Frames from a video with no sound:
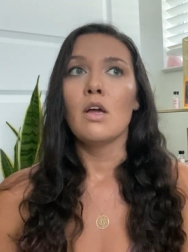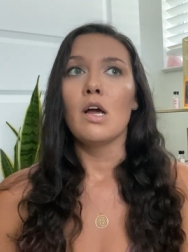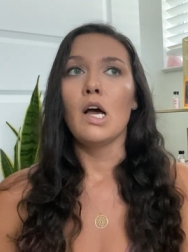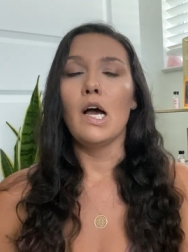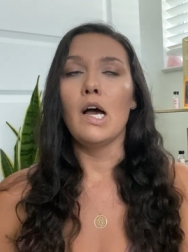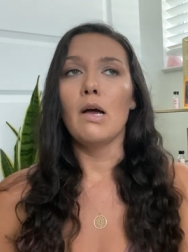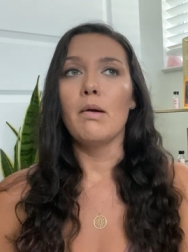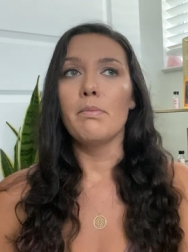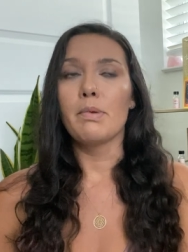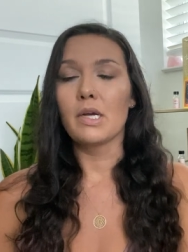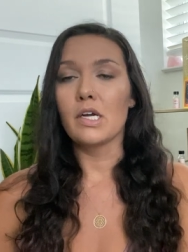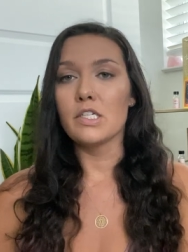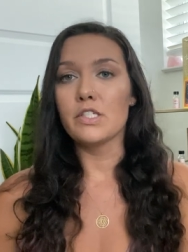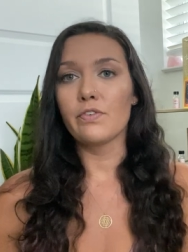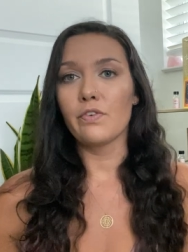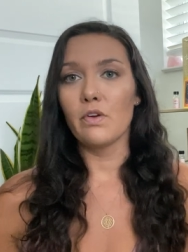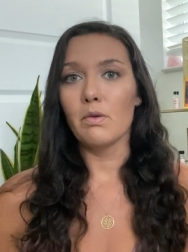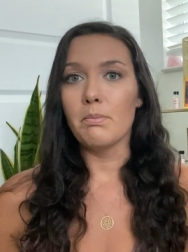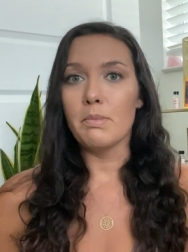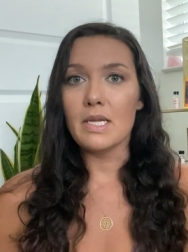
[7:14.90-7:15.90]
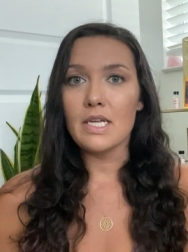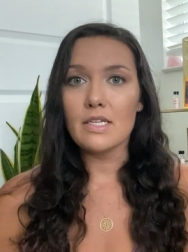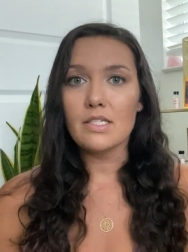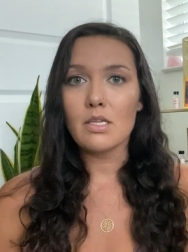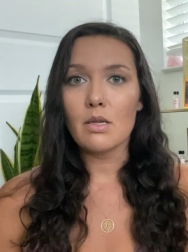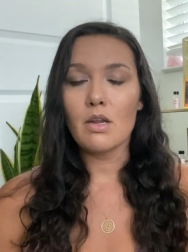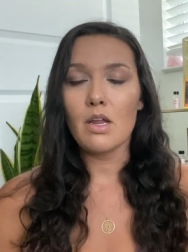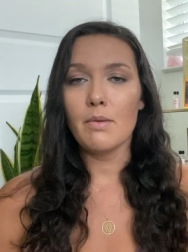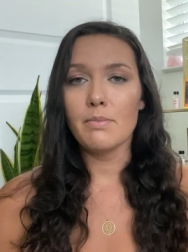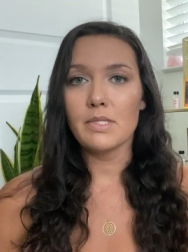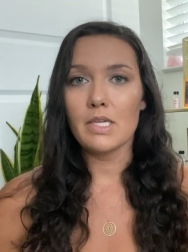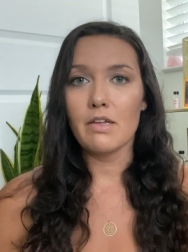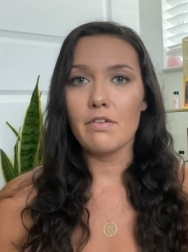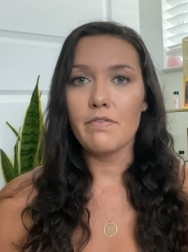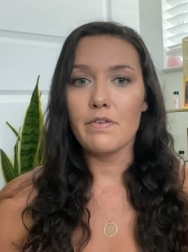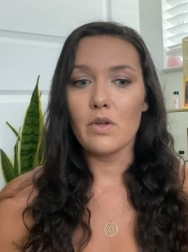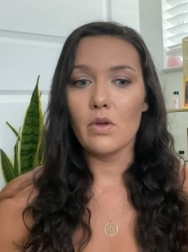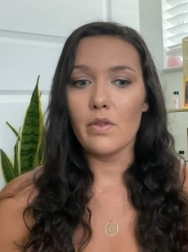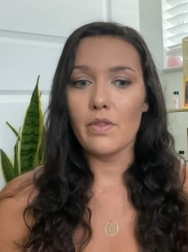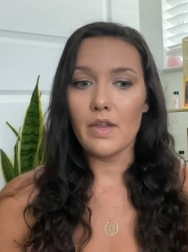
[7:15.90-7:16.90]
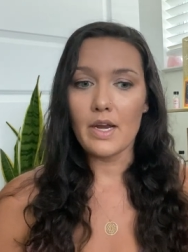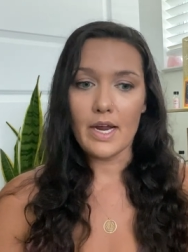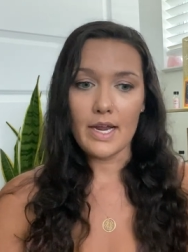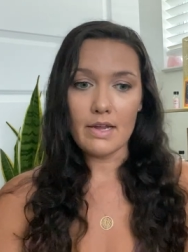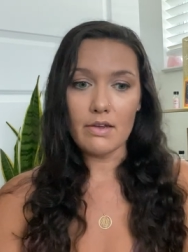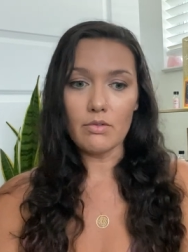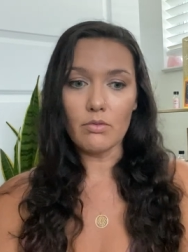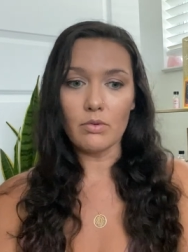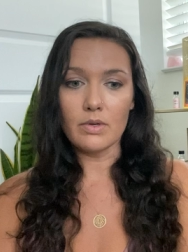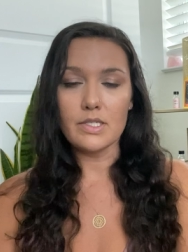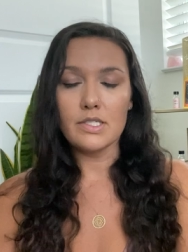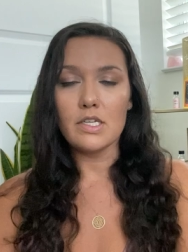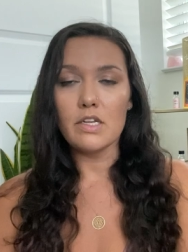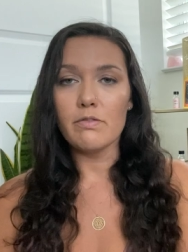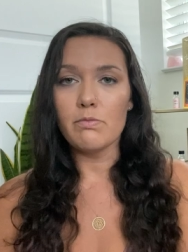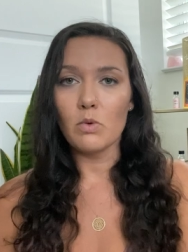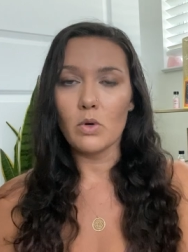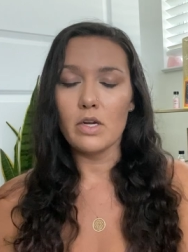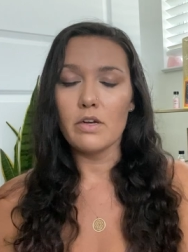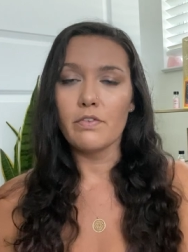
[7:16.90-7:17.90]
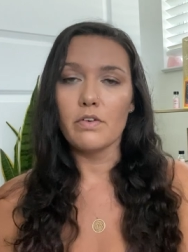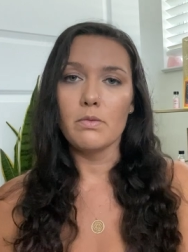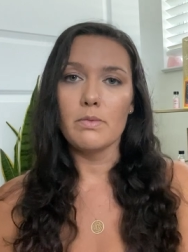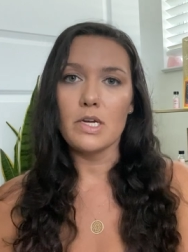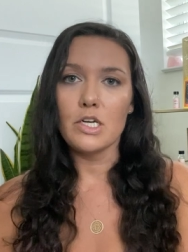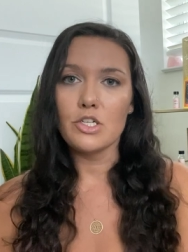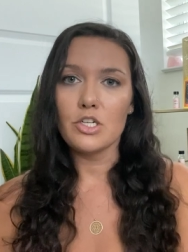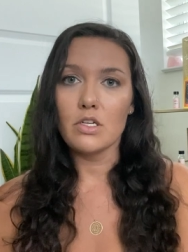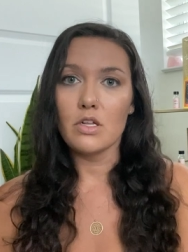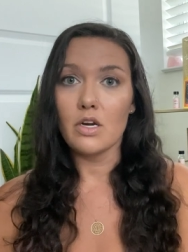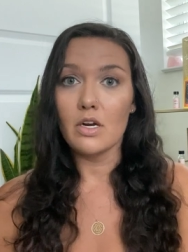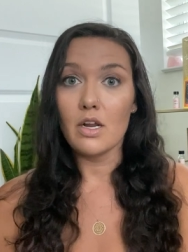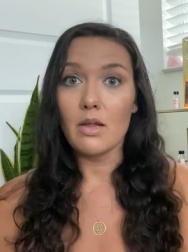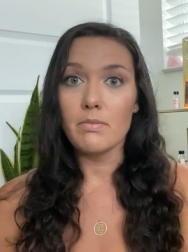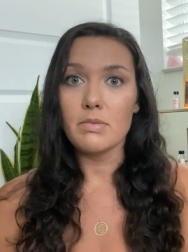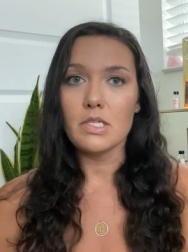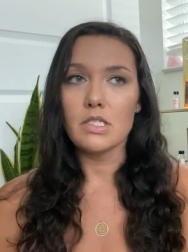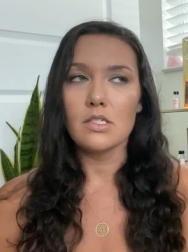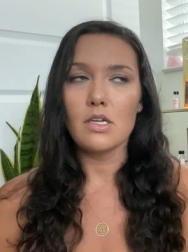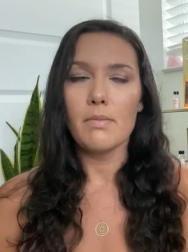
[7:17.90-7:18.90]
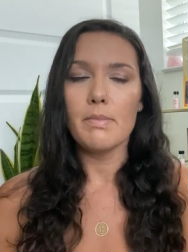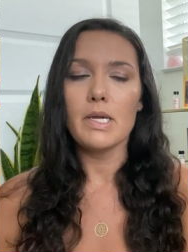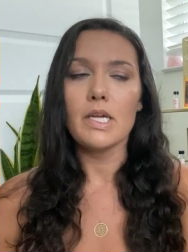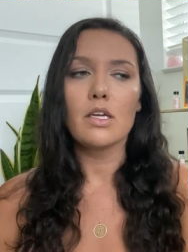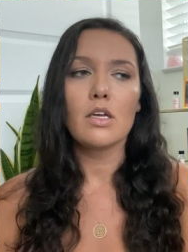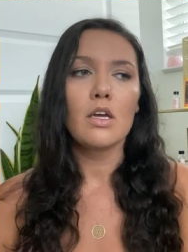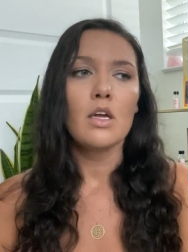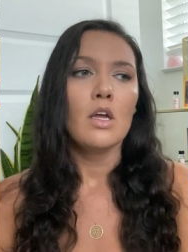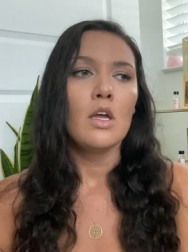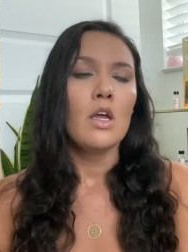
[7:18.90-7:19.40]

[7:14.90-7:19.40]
Uh, because for me, sometimes I feel that I receive more information on an empty stomach.